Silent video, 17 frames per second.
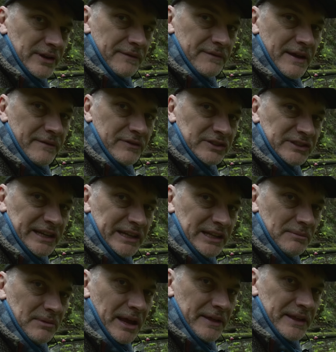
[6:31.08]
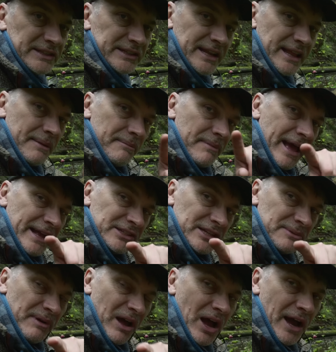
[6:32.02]
I've never seen them like this. And then
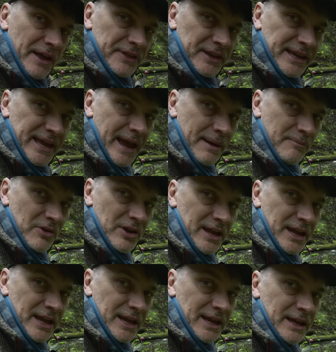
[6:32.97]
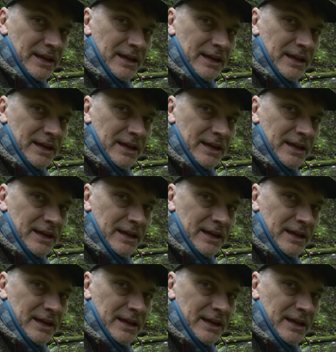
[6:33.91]
actually behind the camera here,